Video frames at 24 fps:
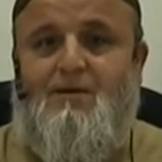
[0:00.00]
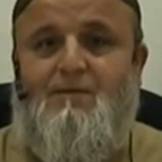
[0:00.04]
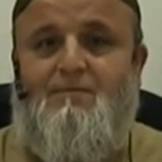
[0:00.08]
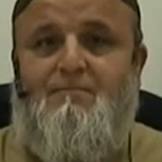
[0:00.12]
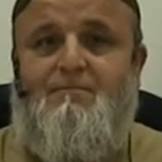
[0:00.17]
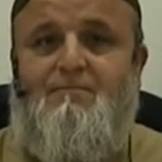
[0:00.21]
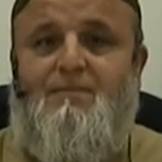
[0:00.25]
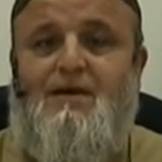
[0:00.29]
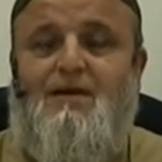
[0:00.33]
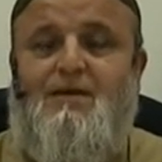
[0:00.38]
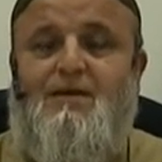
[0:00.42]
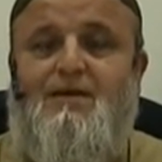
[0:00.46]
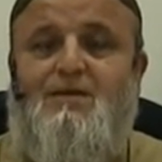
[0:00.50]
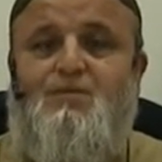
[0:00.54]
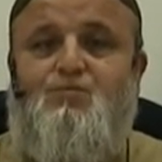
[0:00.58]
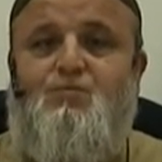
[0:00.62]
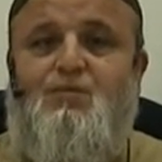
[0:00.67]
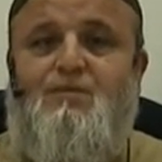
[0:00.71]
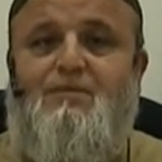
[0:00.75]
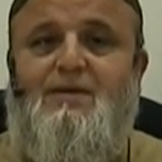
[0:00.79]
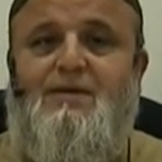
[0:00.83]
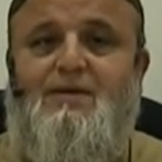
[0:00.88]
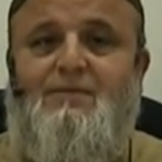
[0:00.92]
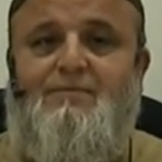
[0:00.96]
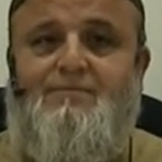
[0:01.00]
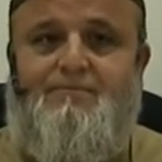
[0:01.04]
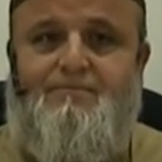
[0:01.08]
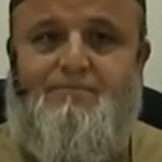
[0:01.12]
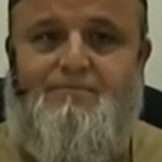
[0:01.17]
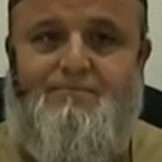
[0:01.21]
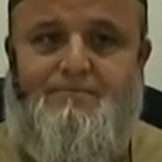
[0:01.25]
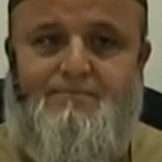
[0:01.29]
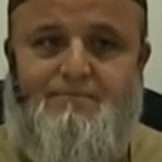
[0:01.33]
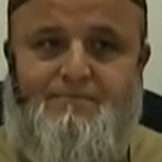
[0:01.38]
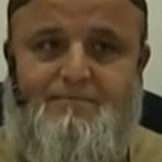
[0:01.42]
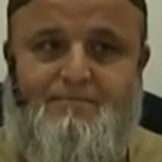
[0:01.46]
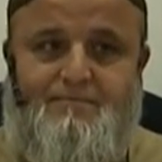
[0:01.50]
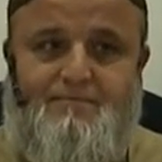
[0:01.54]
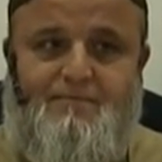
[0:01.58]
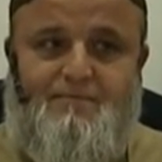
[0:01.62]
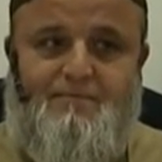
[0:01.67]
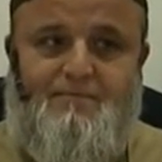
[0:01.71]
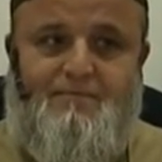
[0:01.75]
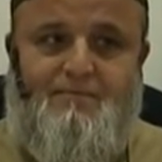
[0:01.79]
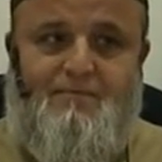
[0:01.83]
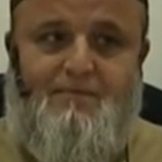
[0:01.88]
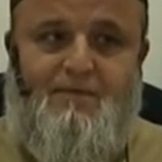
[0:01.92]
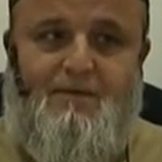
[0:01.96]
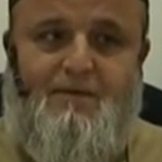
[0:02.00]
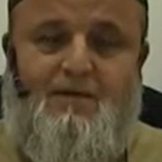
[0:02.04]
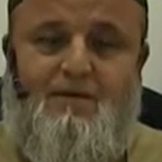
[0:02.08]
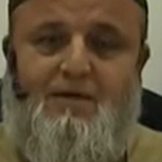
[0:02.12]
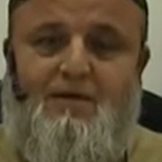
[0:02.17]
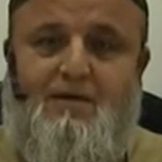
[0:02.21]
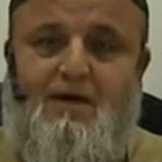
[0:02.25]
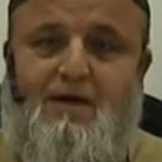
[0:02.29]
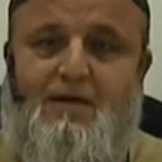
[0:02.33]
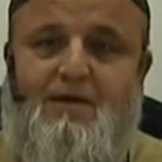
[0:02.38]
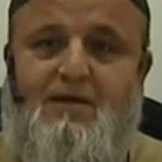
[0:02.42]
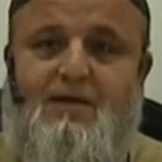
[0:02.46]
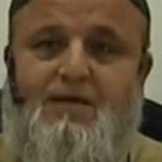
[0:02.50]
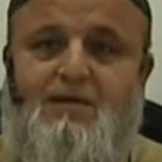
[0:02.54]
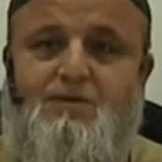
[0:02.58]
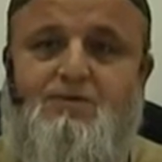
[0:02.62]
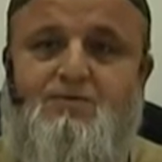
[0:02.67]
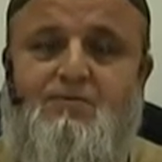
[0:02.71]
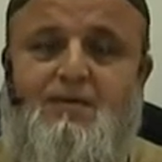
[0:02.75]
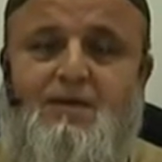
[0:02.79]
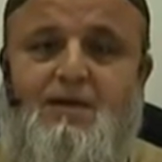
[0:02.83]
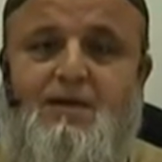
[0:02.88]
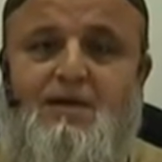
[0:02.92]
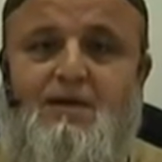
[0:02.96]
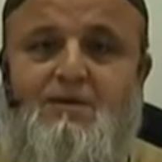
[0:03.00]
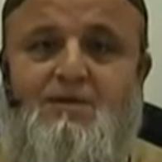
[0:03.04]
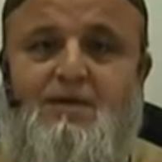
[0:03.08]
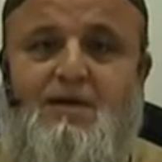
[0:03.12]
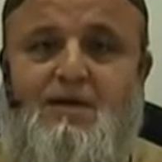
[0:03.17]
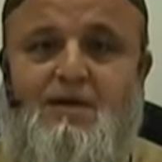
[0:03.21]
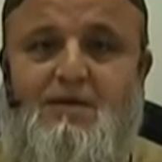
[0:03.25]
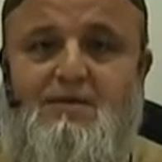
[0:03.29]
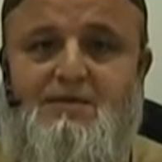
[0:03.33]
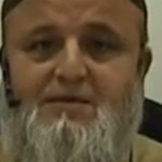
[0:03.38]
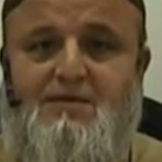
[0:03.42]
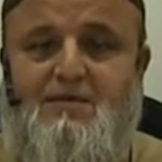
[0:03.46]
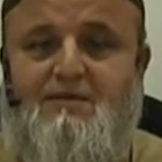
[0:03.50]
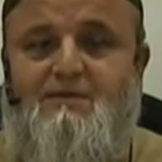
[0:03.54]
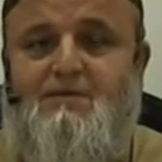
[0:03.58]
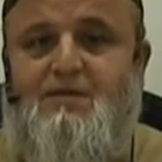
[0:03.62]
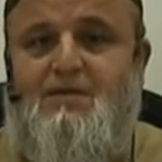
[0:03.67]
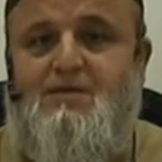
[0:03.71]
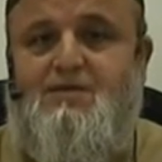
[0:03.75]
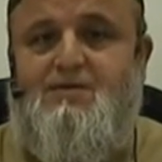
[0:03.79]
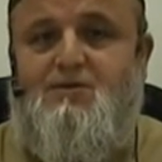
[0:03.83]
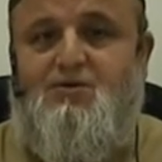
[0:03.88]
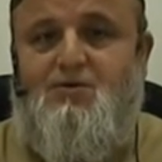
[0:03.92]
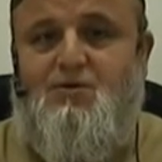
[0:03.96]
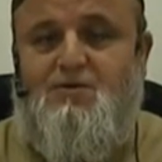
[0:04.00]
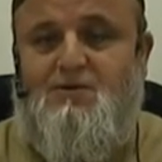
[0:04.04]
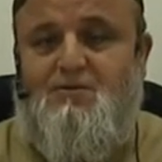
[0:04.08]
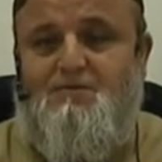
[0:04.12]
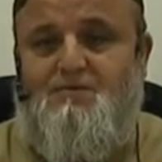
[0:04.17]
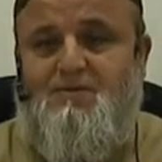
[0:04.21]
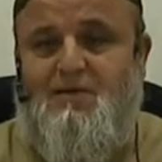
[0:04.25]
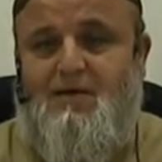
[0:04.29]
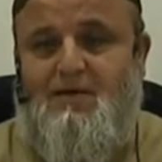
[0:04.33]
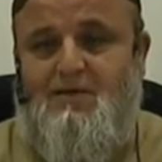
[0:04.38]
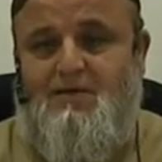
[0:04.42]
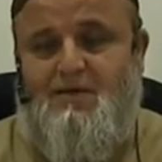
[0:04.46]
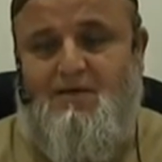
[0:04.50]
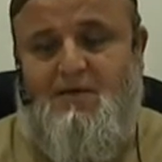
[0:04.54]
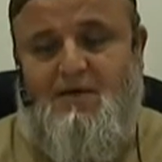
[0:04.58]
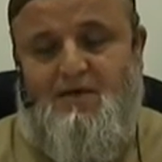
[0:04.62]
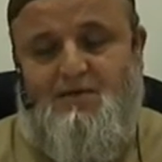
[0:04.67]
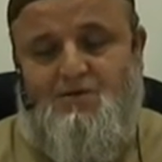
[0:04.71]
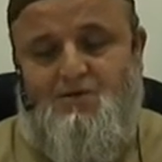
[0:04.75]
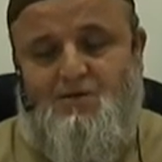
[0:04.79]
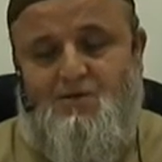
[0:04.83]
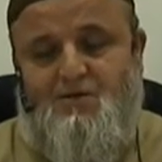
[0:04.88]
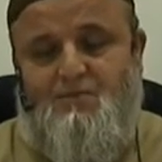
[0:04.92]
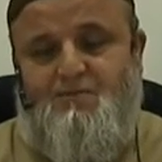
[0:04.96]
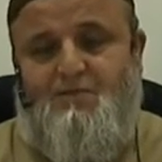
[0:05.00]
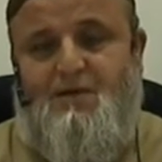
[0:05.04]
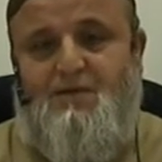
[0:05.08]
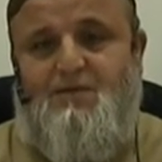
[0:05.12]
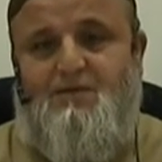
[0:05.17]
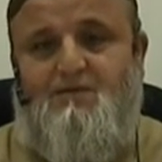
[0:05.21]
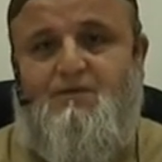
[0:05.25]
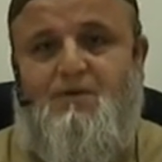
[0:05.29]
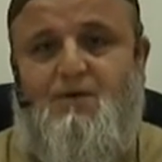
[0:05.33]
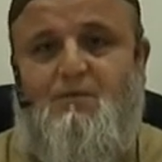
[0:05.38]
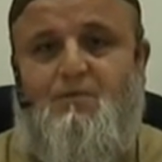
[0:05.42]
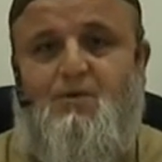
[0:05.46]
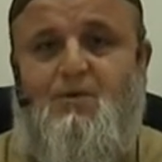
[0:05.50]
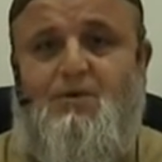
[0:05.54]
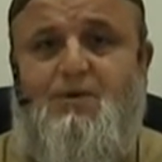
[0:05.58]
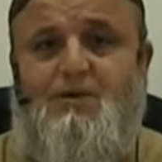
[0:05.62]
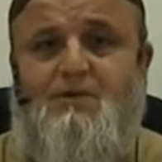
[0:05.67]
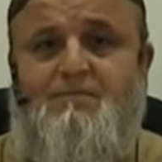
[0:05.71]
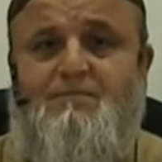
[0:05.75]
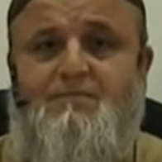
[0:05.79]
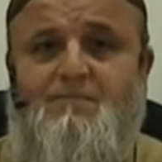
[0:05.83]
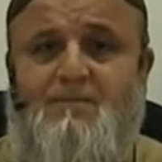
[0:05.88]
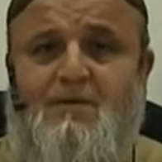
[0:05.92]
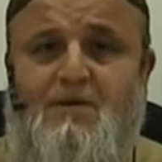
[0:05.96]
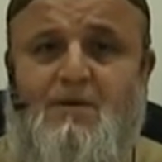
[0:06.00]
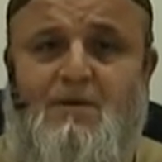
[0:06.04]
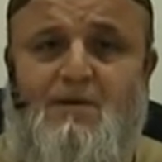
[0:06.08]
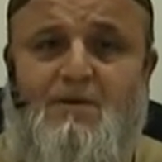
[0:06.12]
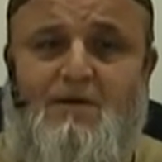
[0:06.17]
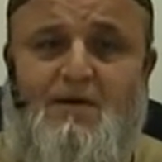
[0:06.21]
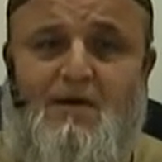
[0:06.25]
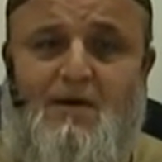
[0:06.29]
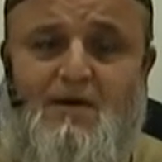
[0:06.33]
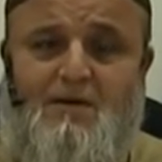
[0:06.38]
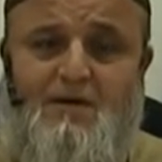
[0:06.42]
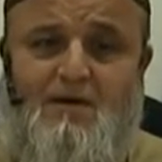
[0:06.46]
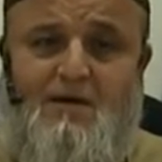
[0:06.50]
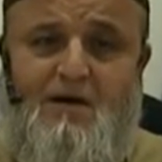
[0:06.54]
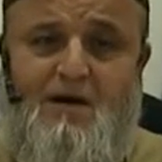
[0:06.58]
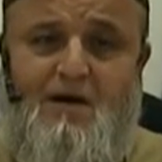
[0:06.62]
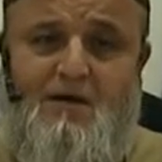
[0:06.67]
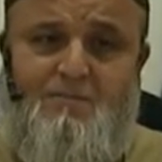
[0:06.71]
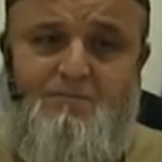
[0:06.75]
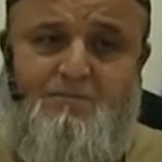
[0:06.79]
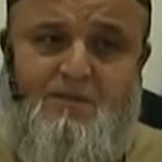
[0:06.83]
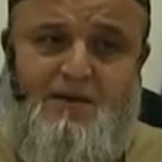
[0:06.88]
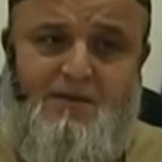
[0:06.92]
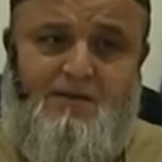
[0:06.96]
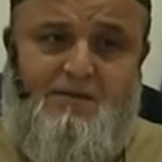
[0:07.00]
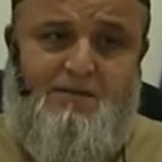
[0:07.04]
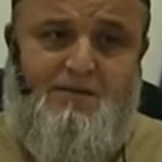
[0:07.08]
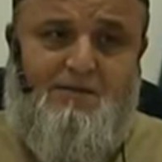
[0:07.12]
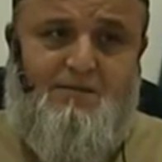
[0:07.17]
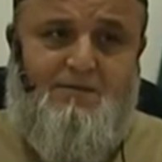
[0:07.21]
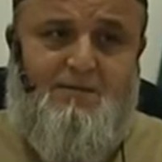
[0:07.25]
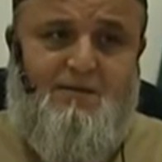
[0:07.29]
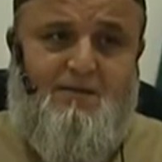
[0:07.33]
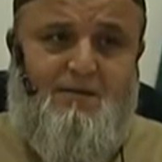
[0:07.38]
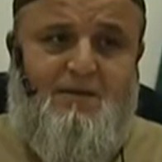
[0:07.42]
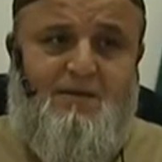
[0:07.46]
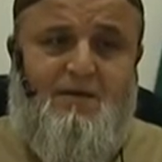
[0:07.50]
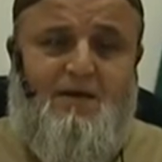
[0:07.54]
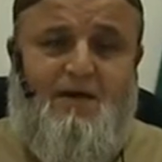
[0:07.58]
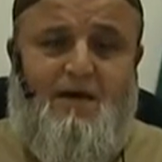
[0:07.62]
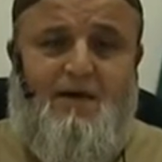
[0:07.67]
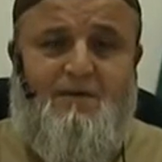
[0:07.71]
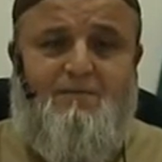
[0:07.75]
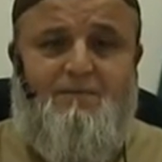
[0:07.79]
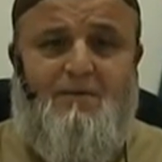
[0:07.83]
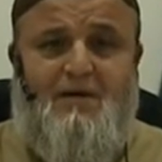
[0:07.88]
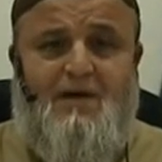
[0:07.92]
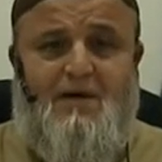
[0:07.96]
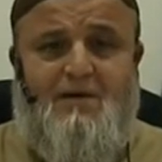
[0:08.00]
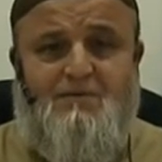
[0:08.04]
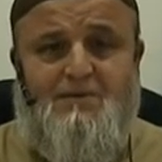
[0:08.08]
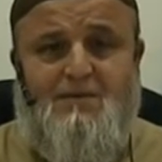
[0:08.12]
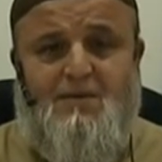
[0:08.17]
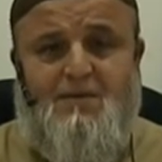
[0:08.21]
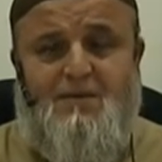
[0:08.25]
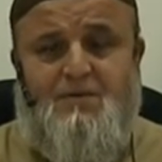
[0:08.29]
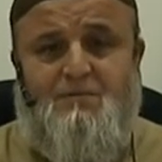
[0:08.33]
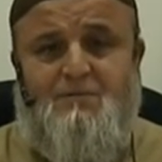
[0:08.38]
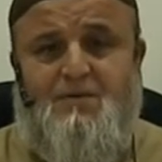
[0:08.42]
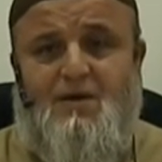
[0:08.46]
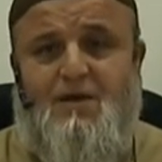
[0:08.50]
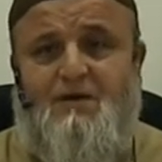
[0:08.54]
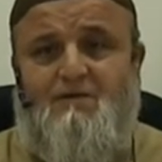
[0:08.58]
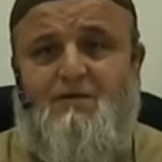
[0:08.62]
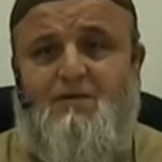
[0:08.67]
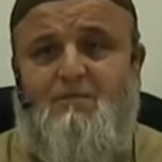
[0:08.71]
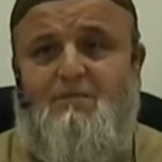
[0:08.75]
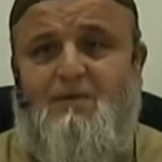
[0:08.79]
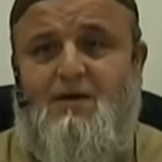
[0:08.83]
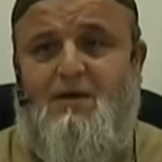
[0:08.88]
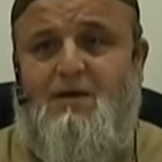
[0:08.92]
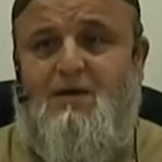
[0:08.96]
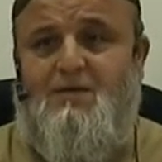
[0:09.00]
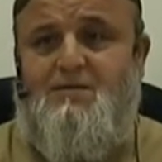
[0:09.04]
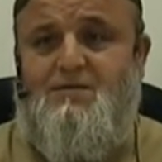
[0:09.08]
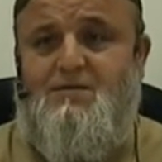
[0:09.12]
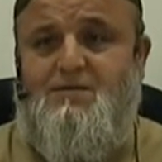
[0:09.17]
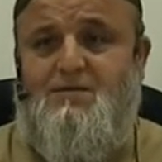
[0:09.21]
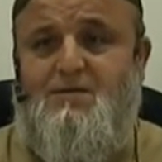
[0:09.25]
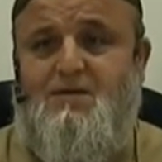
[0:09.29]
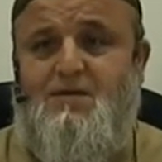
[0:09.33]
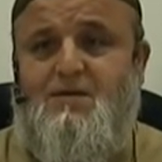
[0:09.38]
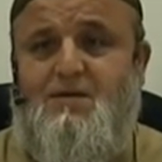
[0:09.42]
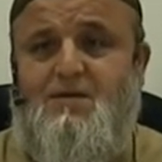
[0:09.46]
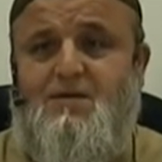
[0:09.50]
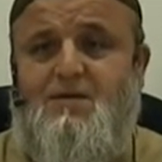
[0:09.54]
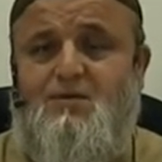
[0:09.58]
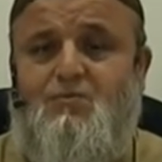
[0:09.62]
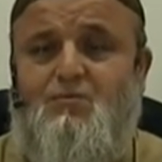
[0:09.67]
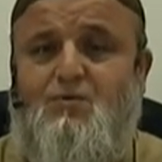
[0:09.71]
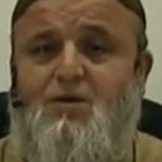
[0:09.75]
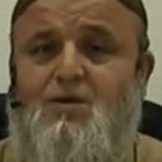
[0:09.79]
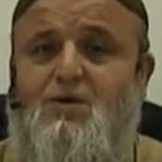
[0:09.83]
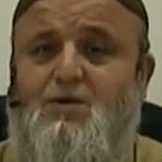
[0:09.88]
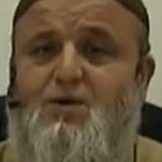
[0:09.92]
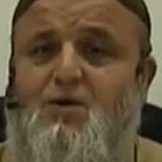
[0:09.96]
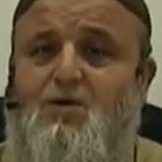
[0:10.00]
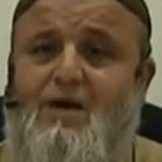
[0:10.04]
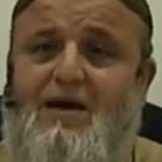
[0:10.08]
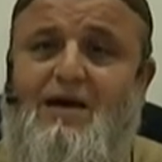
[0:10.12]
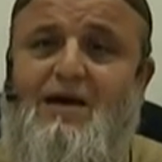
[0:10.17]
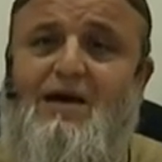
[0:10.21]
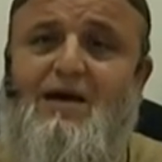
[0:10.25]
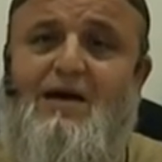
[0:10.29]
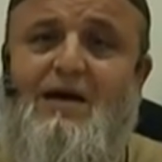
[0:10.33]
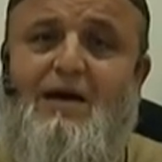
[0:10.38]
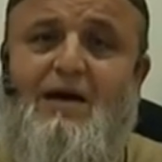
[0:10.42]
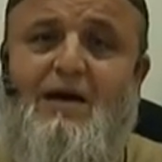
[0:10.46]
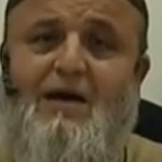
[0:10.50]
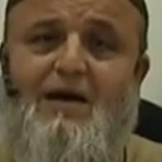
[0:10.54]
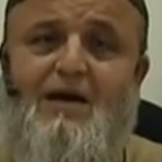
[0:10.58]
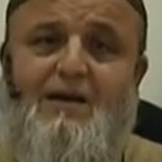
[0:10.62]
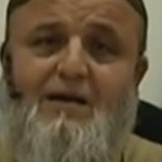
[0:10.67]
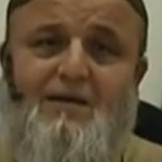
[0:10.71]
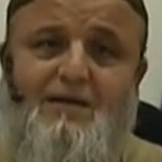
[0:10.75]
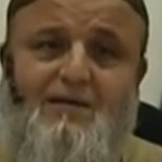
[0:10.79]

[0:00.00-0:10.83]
Men and women, Allah subhanahu wa ta'ala has given us certain parts of our body, under armpits and perhaps in the private parts, we grow hair,